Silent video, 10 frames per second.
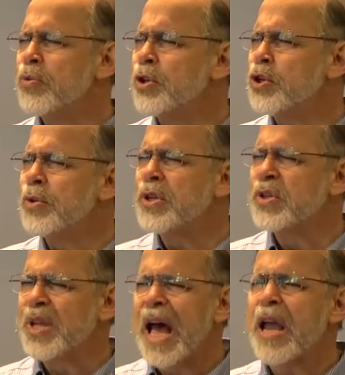what you
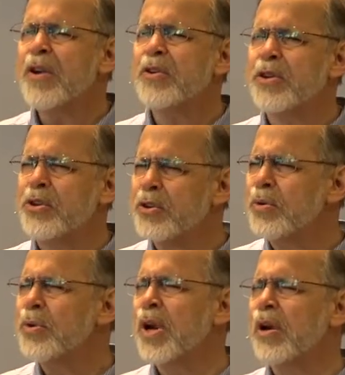desire to
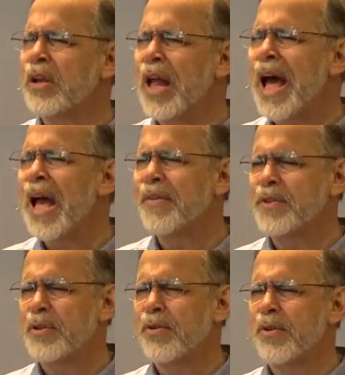do in our
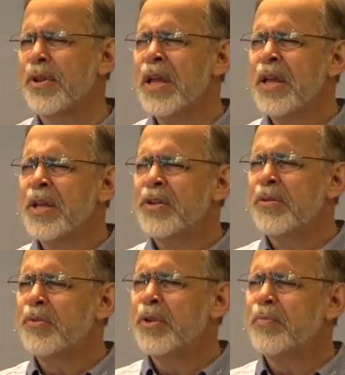lives, Lord,
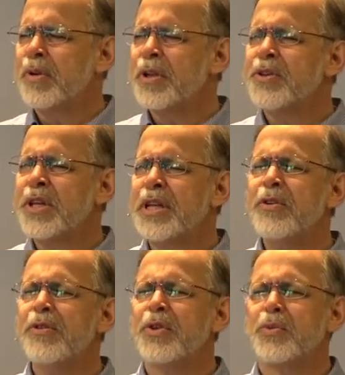to, to
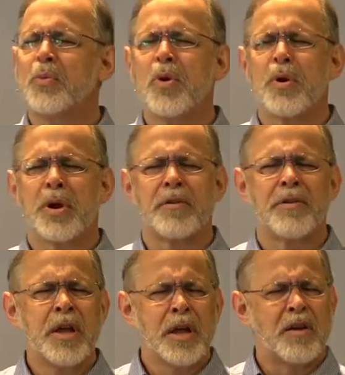continue this work of,
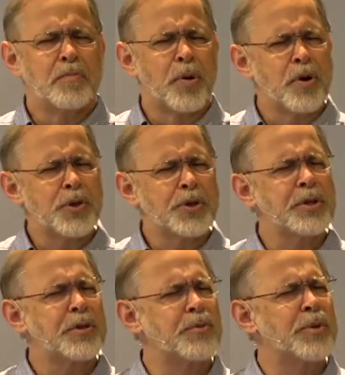of
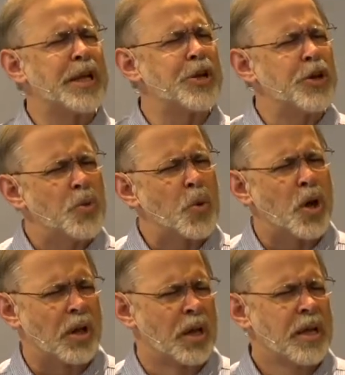personal
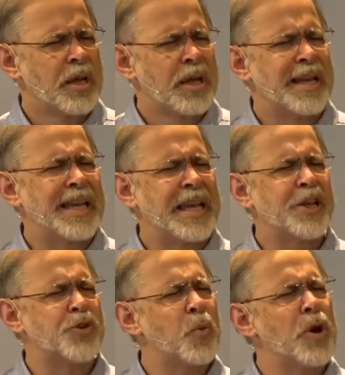renewal in
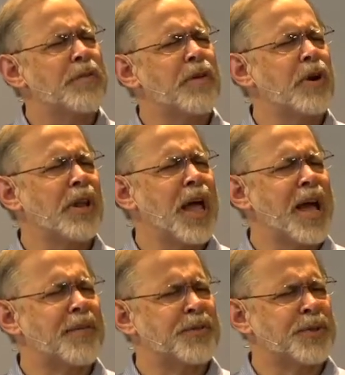each one of our
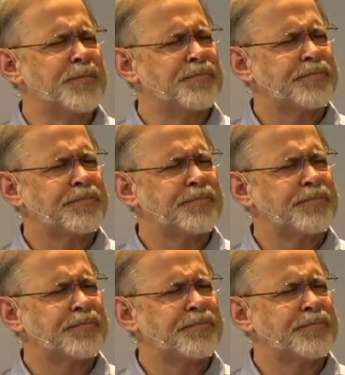lives.